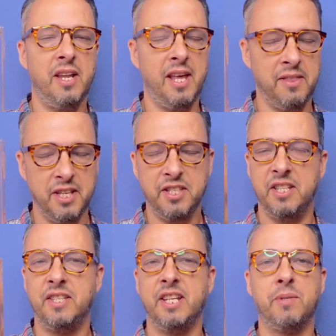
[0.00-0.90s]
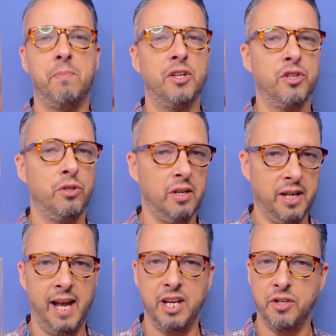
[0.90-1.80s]
and this is a special
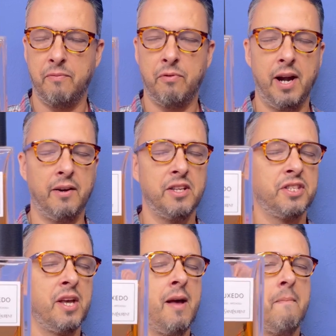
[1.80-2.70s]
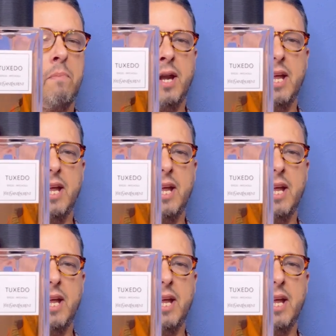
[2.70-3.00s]
occasion fragrance, but